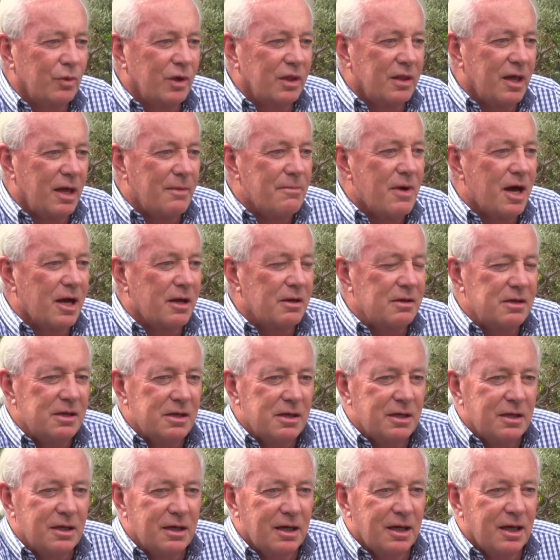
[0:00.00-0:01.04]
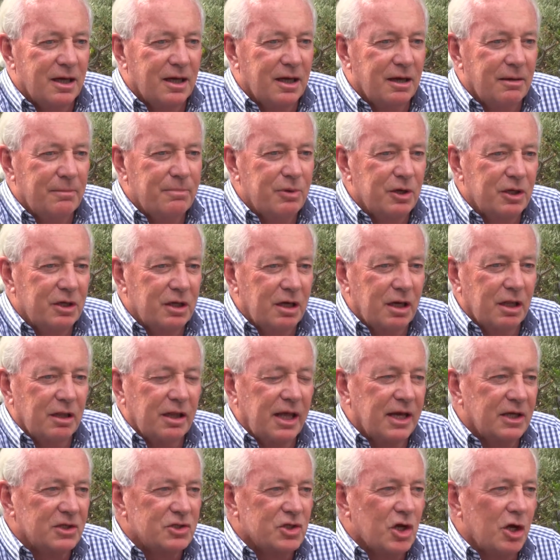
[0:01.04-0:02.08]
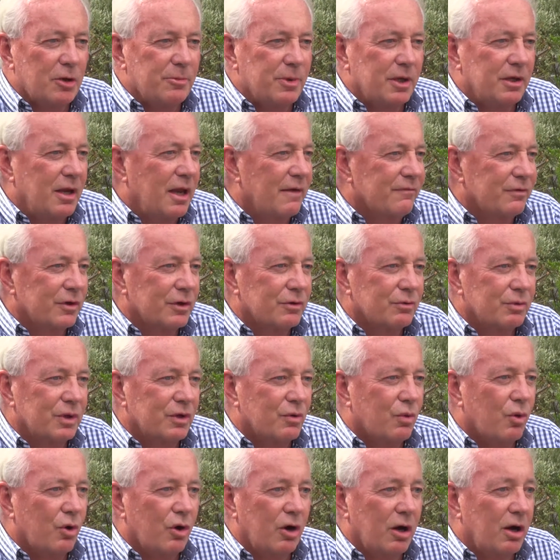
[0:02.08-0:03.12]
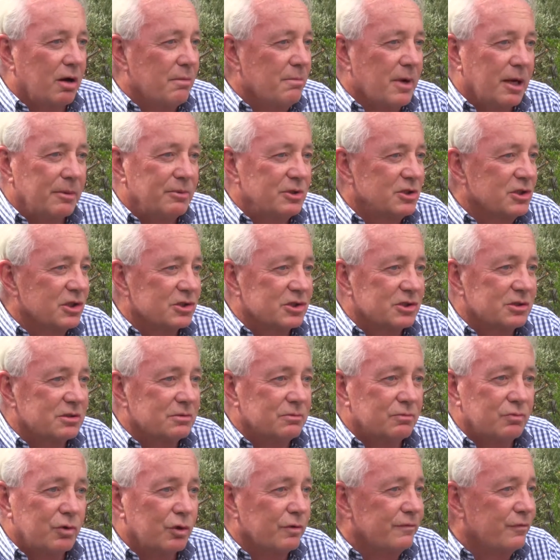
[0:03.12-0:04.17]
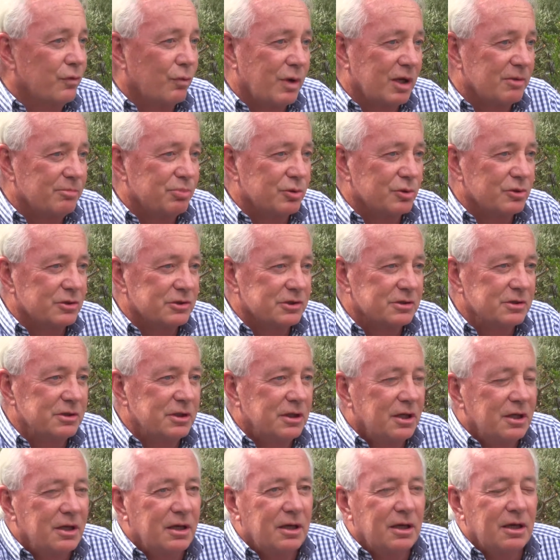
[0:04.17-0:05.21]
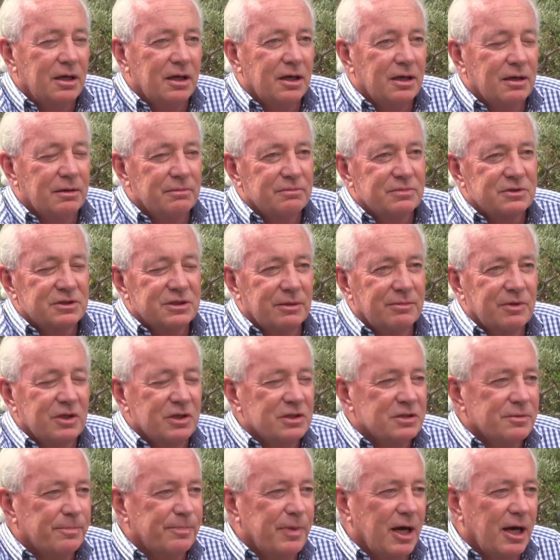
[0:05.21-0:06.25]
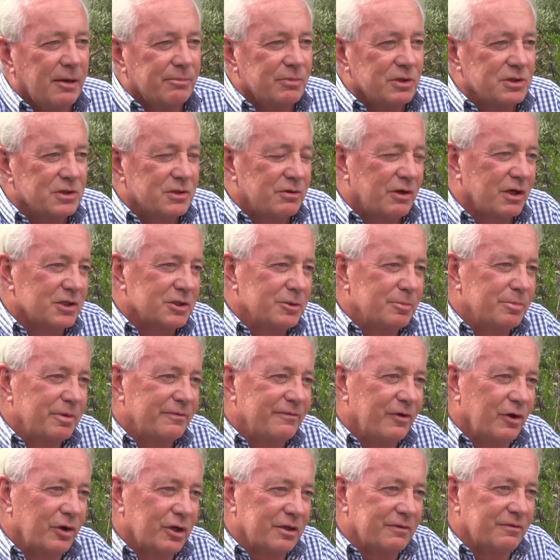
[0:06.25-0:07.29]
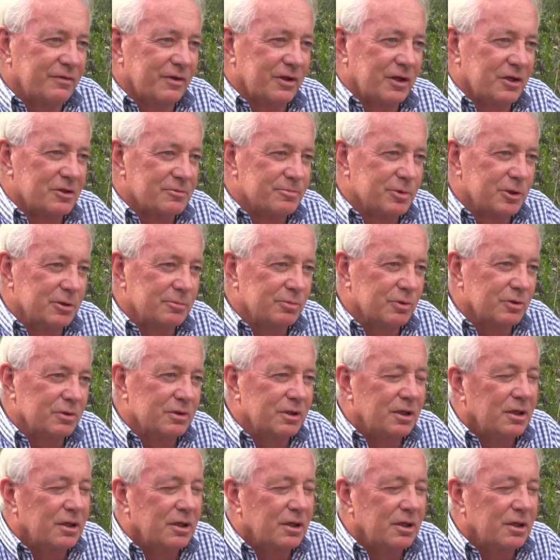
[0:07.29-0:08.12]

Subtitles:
where they may been in a large home and having to require maybe just room for one person. Some of these apartments are actually providing for those people.